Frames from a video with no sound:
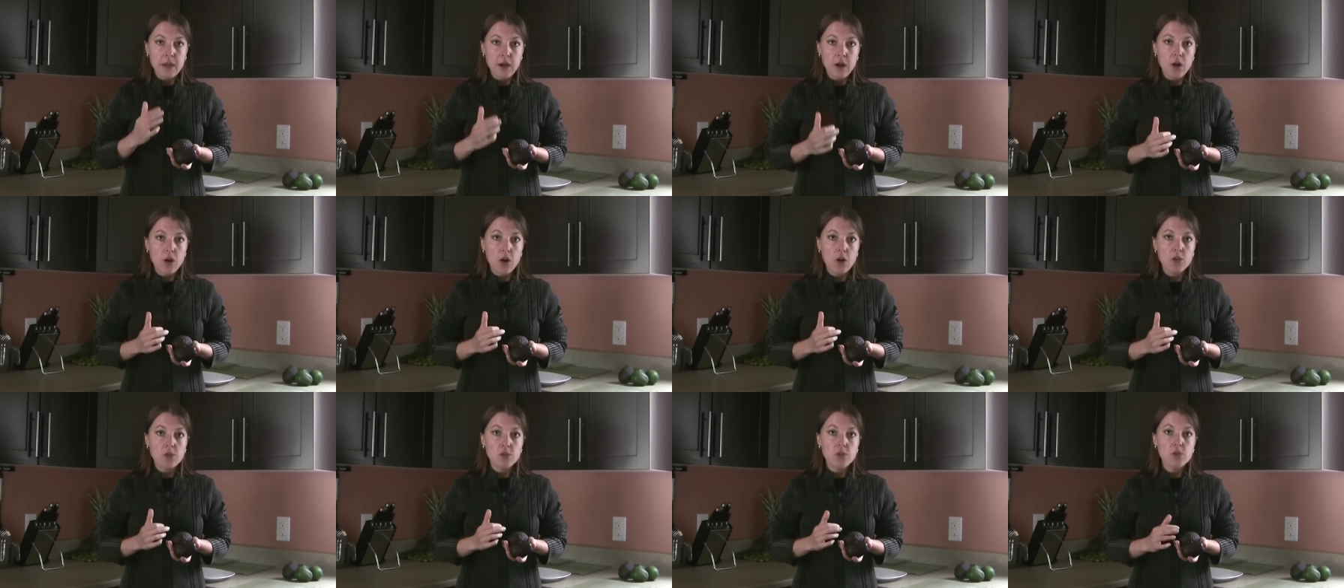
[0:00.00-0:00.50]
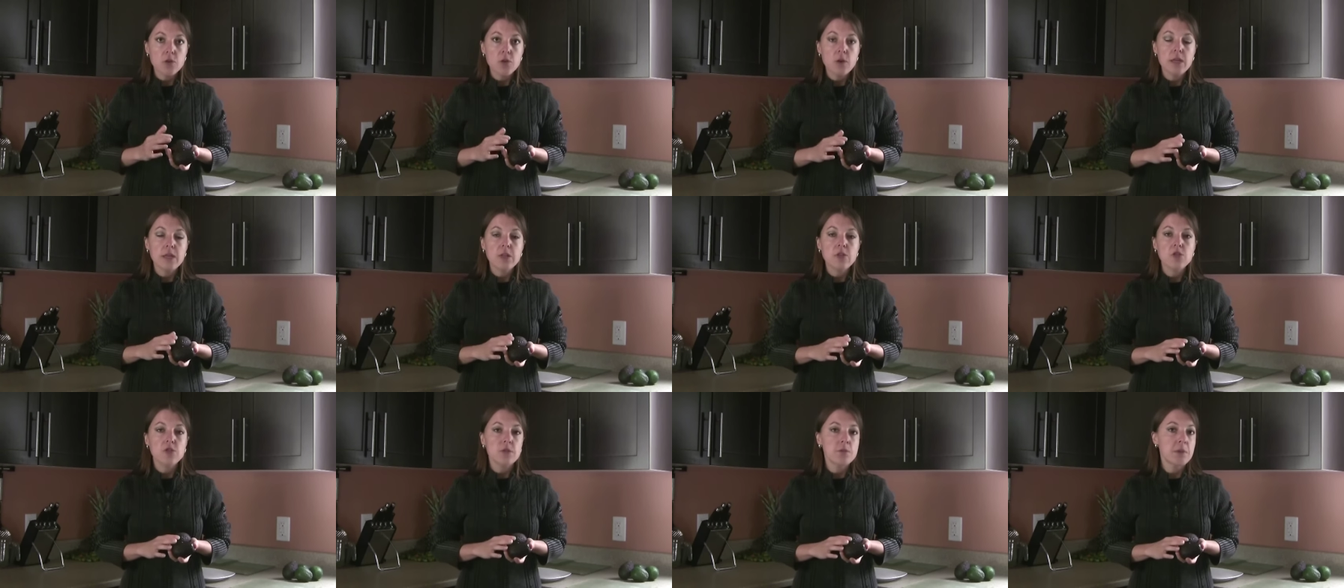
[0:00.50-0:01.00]
They are also
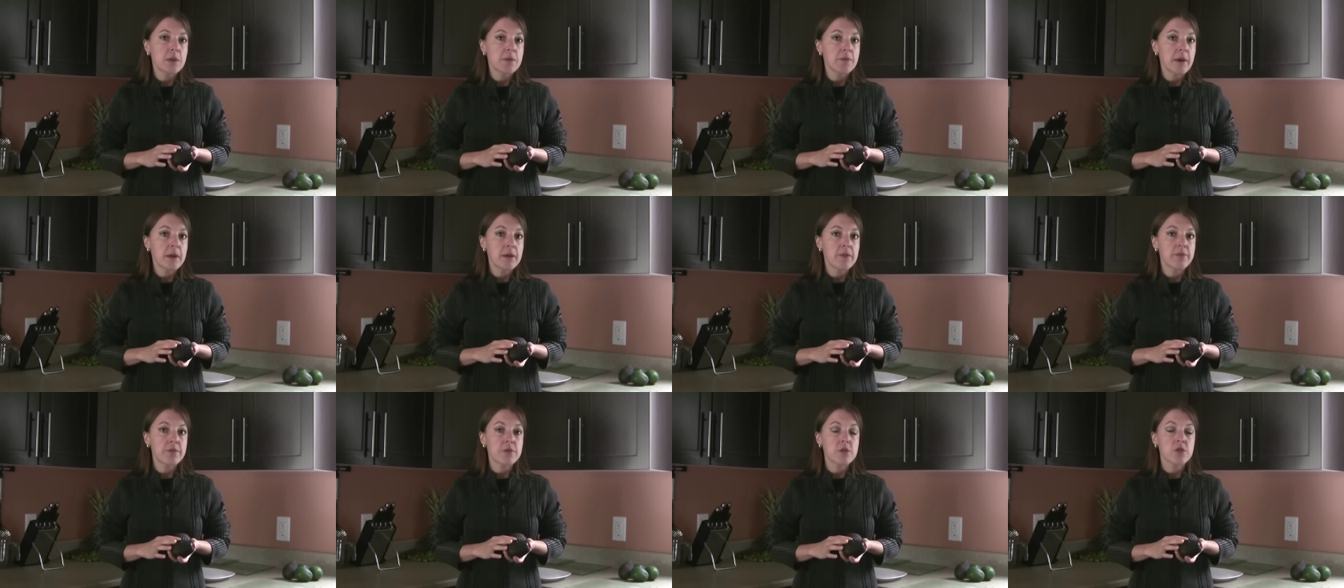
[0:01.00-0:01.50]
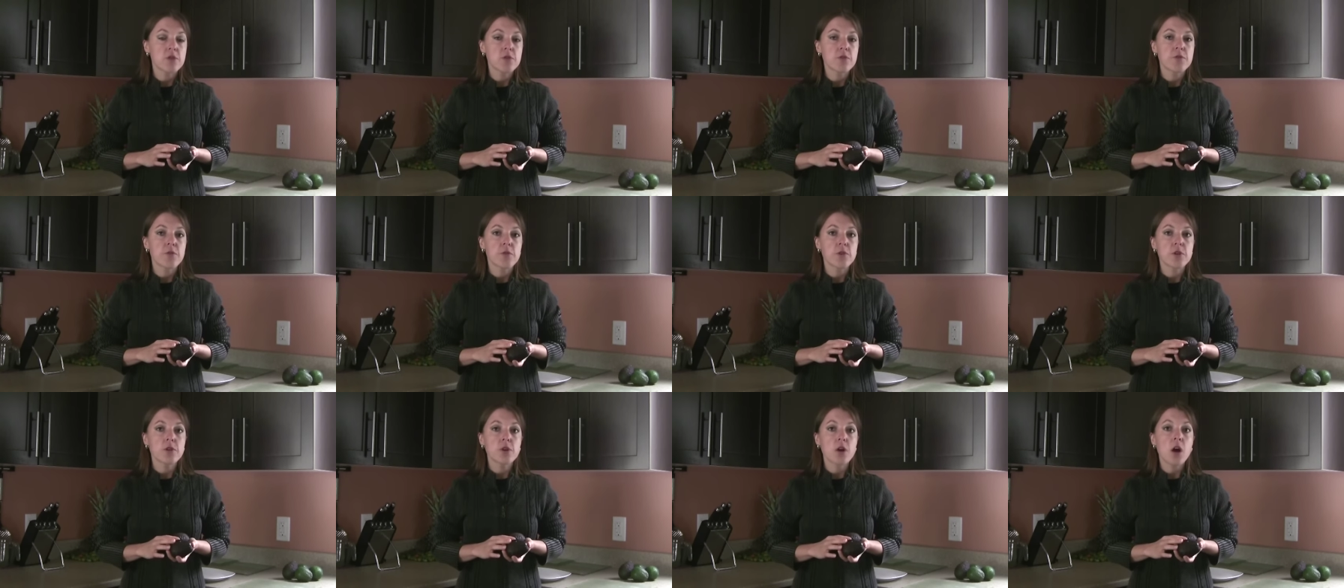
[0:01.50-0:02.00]
extremely beneficial
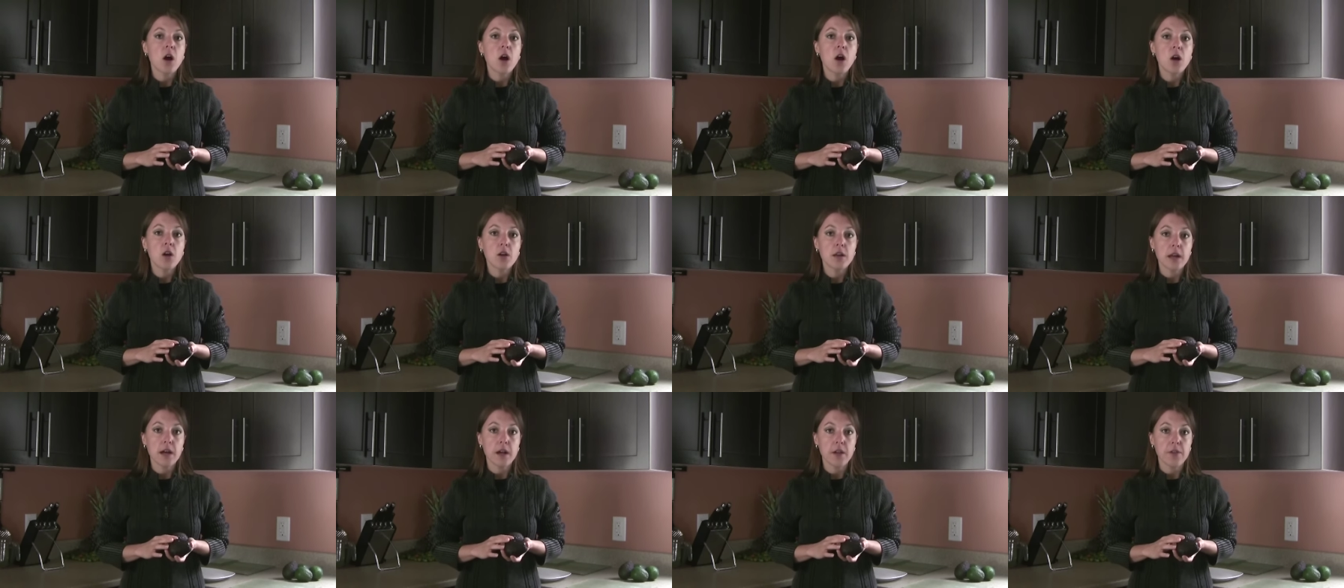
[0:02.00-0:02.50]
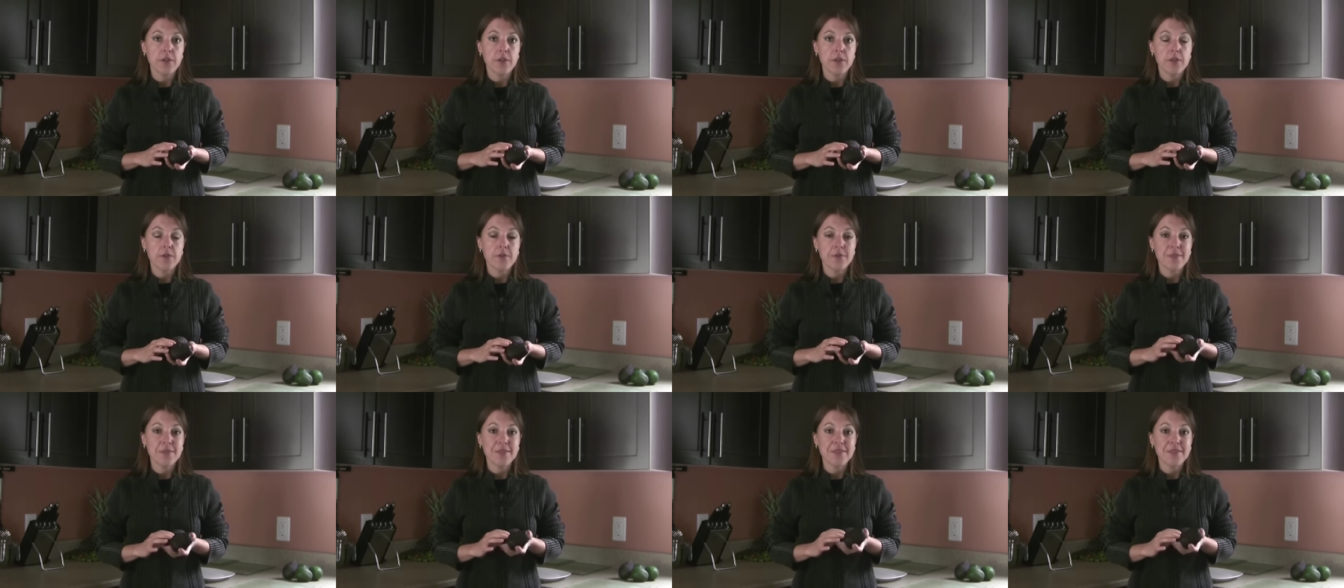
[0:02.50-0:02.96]
for your heart health.